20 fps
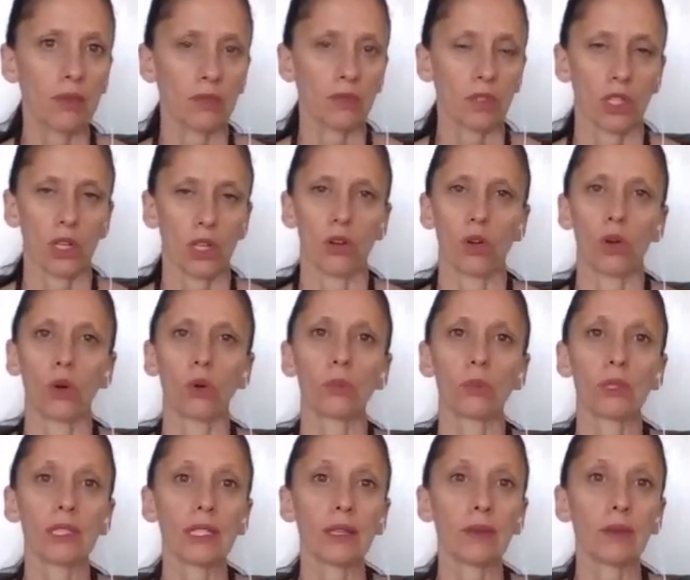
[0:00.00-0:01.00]
share
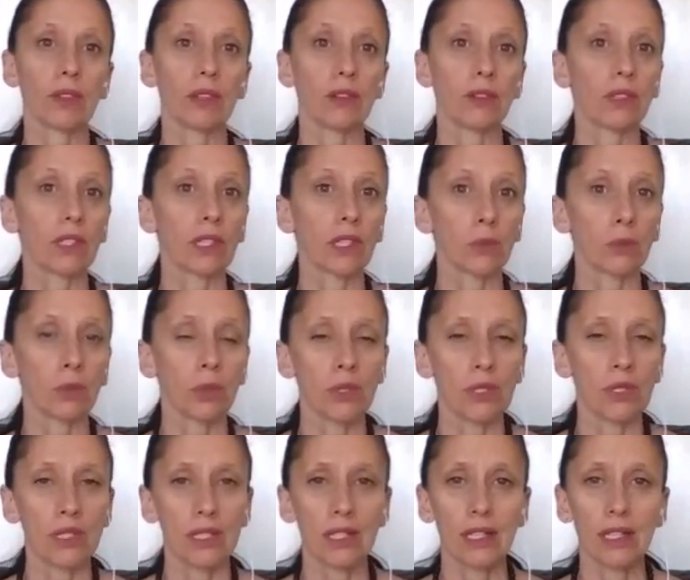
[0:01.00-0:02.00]
openly without the other
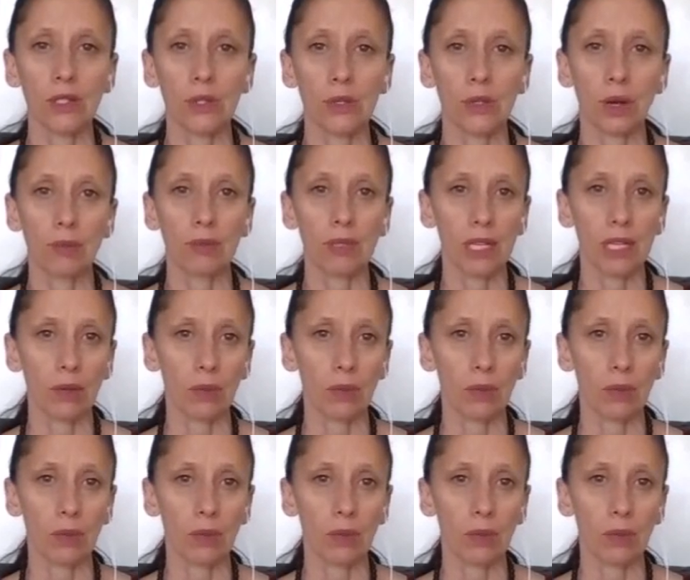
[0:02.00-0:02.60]
person interrupting.